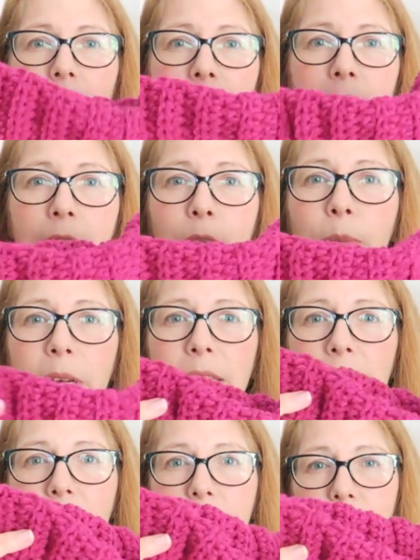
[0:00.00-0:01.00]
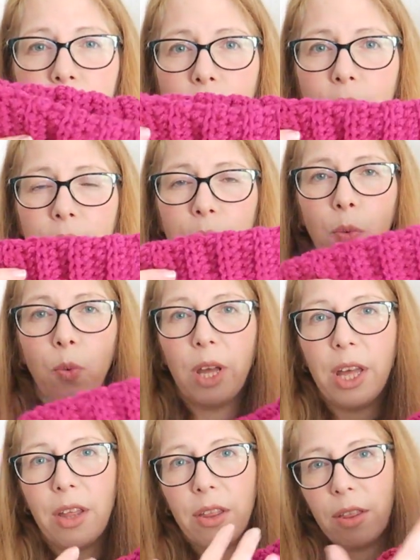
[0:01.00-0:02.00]
You basically start
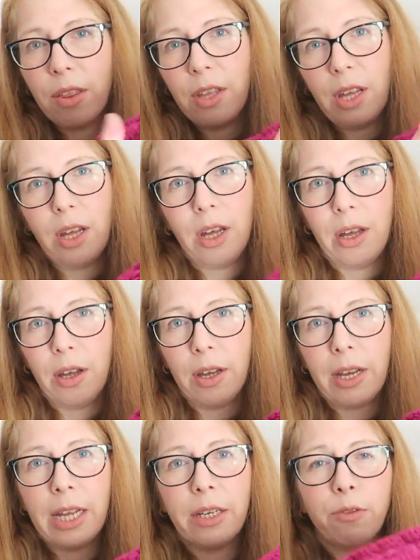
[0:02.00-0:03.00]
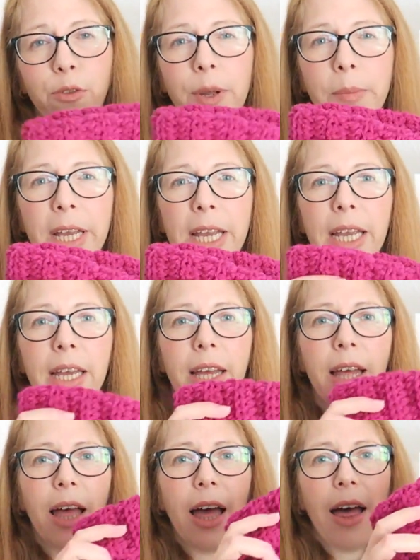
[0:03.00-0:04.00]
with the kind of ribbing,